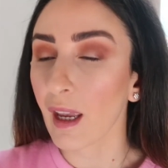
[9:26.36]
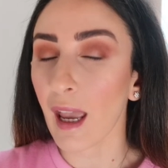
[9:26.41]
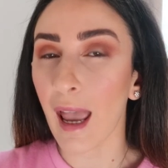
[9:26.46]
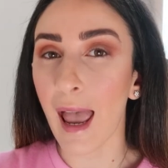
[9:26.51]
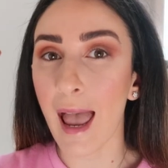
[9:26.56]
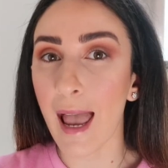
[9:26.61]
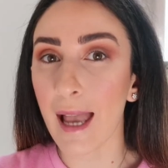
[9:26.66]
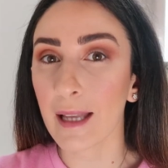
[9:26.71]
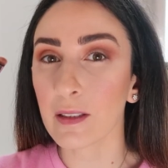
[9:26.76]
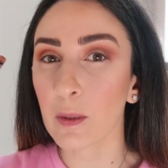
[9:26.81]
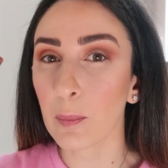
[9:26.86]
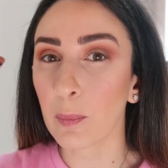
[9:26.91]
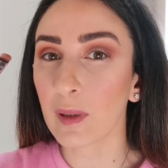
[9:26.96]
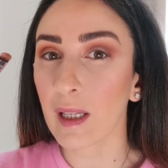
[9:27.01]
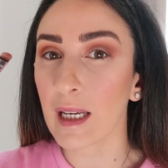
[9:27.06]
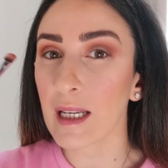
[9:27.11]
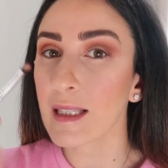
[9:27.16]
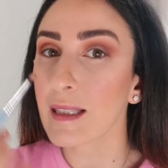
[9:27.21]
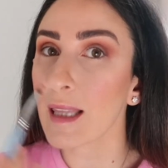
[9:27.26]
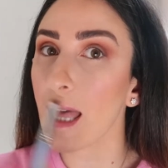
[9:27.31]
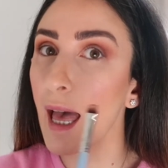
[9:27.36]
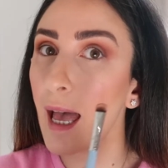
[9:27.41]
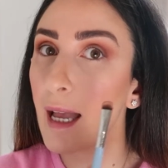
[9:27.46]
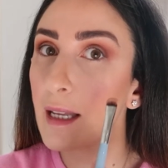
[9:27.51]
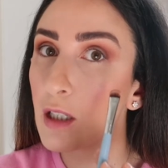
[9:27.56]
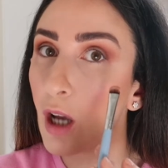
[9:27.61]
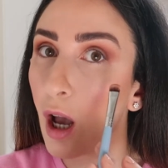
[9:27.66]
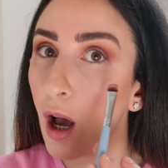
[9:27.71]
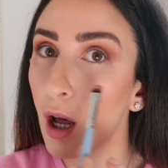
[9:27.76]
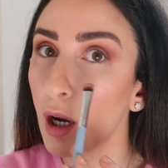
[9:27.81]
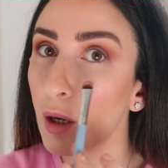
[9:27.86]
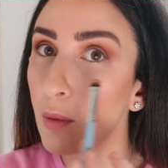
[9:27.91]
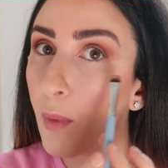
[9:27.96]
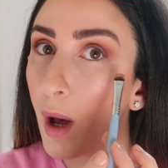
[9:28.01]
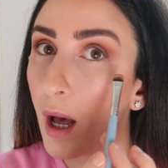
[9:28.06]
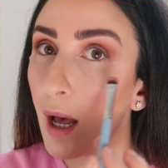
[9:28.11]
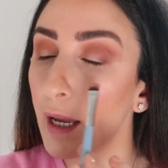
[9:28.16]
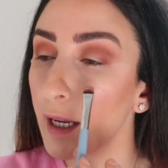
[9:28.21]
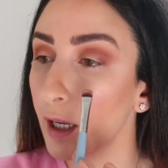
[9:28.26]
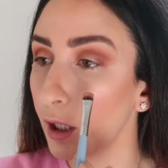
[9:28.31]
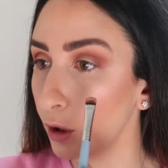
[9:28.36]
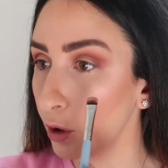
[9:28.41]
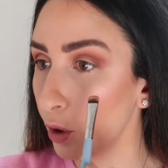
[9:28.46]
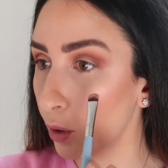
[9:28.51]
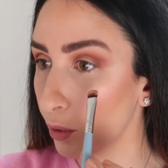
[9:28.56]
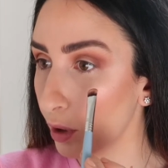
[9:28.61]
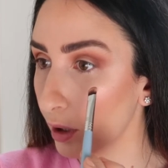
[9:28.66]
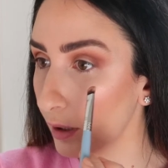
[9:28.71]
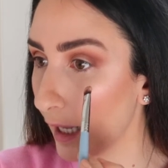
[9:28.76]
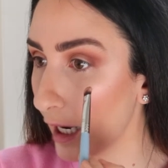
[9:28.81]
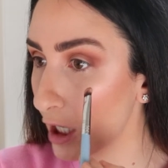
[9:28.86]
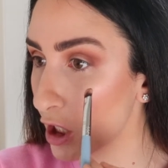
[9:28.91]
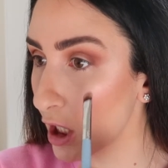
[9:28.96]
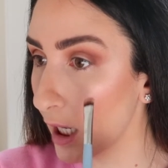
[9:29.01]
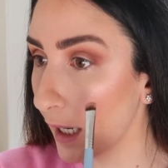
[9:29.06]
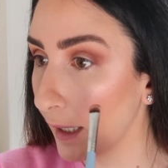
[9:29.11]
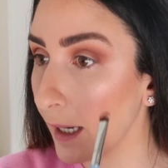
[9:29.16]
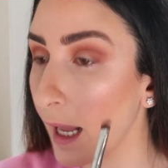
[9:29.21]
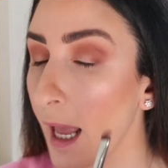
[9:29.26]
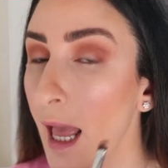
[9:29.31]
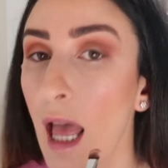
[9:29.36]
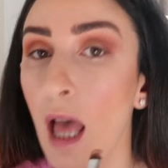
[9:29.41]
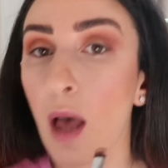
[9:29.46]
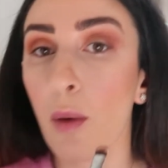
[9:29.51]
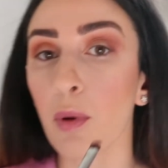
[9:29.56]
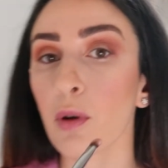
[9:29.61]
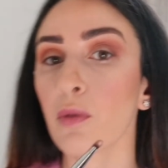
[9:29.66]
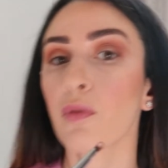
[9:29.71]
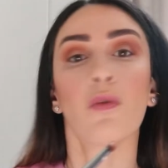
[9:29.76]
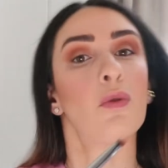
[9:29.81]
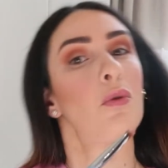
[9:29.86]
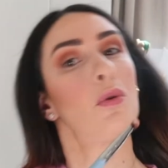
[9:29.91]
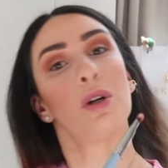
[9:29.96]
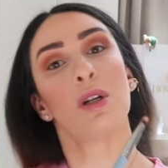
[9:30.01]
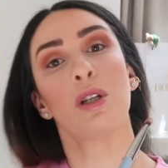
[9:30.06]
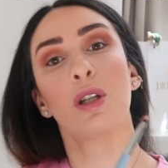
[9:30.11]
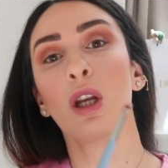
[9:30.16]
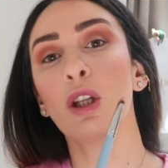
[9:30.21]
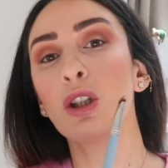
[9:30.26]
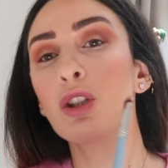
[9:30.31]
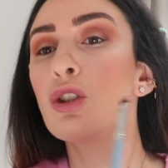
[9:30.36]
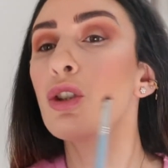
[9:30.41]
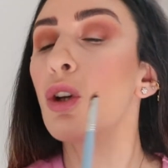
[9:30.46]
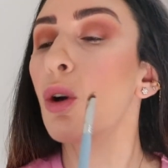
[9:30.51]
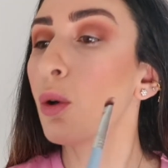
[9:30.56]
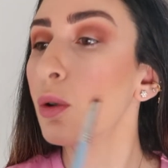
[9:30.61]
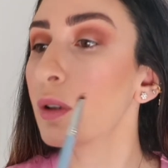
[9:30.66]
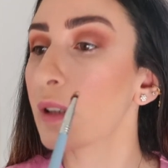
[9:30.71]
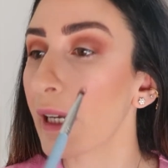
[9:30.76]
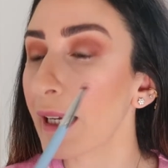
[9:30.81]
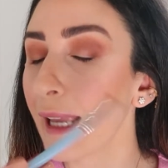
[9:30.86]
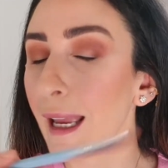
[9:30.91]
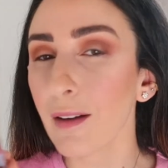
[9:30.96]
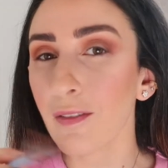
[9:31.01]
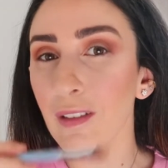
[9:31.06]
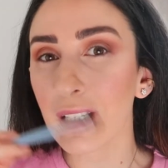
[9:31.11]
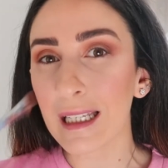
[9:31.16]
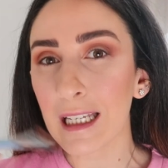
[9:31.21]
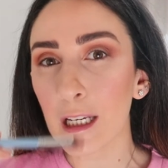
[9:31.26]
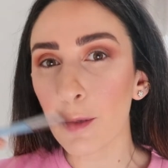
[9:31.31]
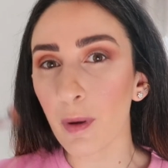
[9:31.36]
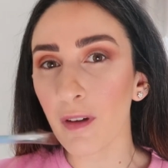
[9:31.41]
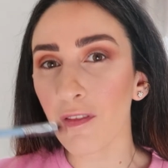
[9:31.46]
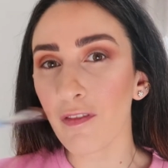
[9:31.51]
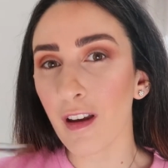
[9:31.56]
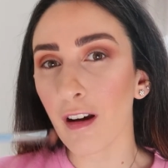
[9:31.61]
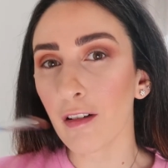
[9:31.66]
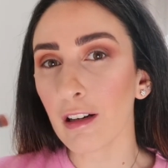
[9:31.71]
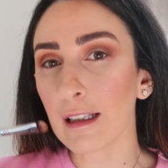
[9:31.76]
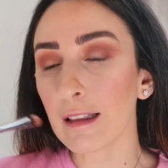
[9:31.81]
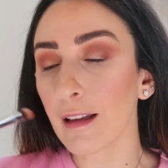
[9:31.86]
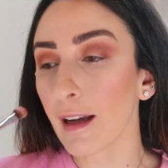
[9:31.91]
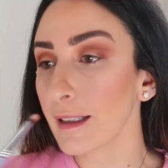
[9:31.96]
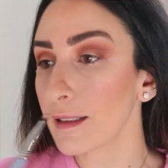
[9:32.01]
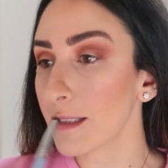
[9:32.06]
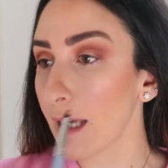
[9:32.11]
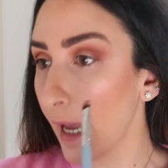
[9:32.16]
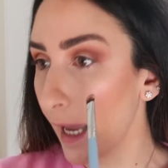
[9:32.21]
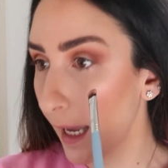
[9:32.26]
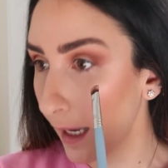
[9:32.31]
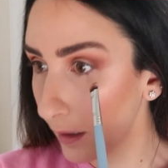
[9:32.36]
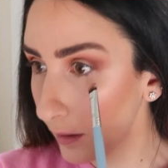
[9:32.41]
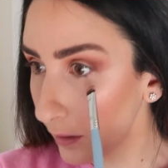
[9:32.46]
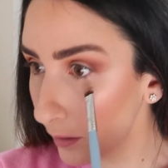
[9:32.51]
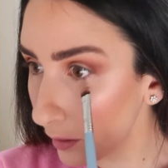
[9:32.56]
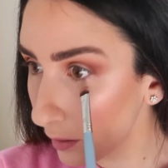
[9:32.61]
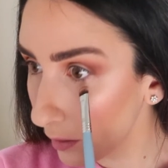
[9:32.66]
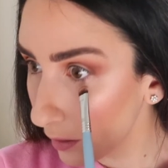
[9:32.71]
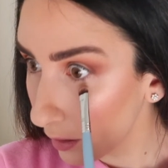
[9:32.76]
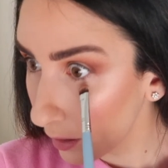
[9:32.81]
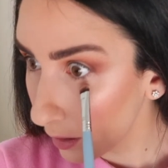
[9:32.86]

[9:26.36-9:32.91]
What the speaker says: and place that on my lower lash line. But of course, don't, again, keep a very light hand.